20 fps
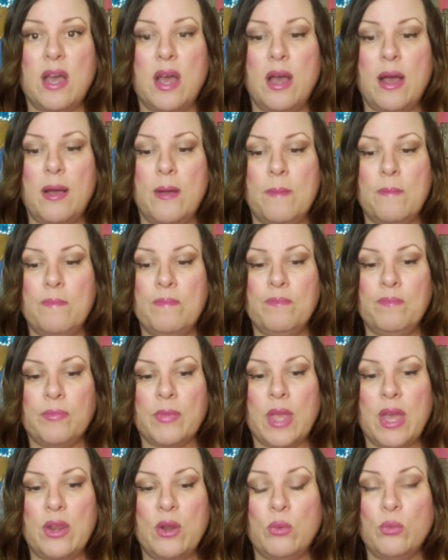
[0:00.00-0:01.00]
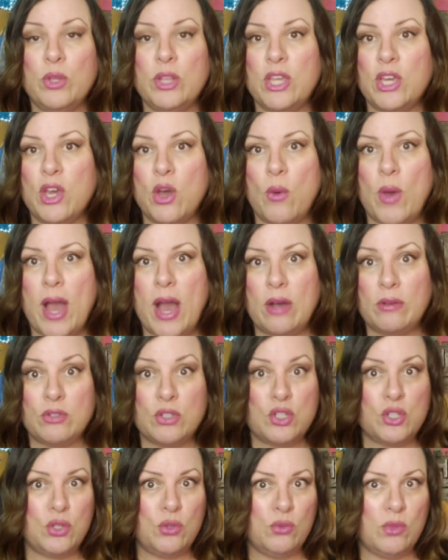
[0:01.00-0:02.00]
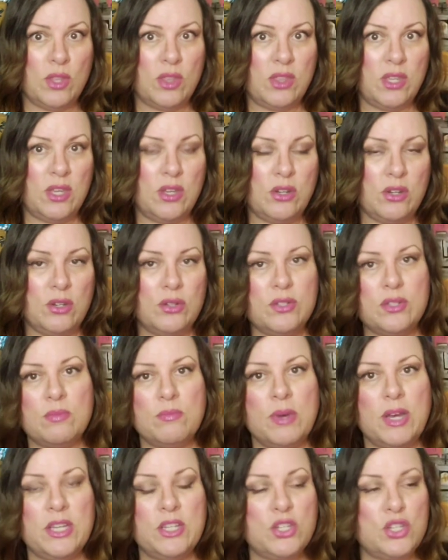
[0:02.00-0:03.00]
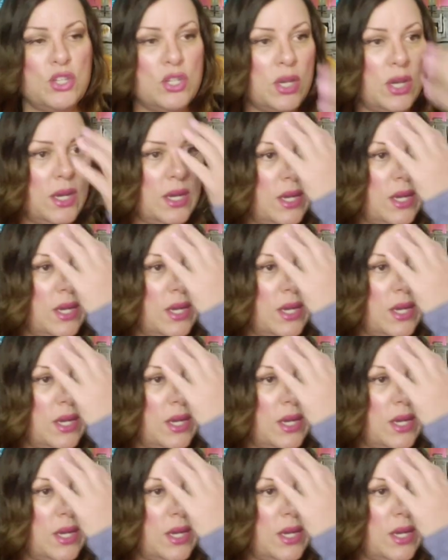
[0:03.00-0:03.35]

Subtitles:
I don't really go out to the theaters much.